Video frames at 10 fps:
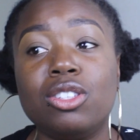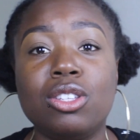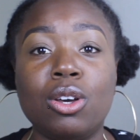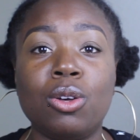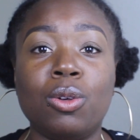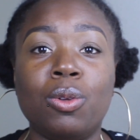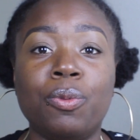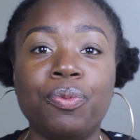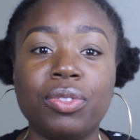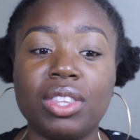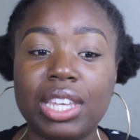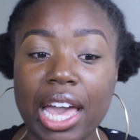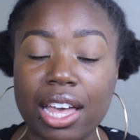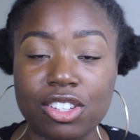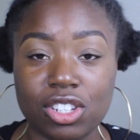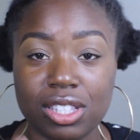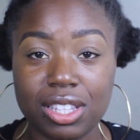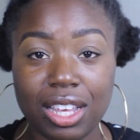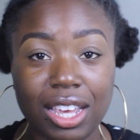So yeah, just